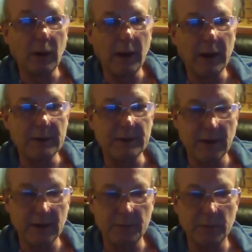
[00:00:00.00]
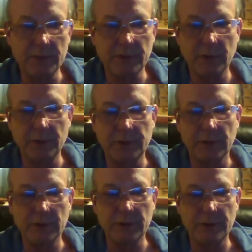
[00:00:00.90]
a sensible
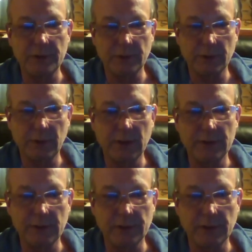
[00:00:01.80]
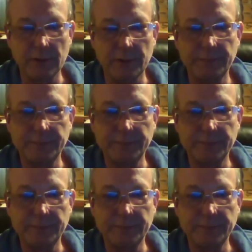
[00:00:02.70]
solutions to these issues.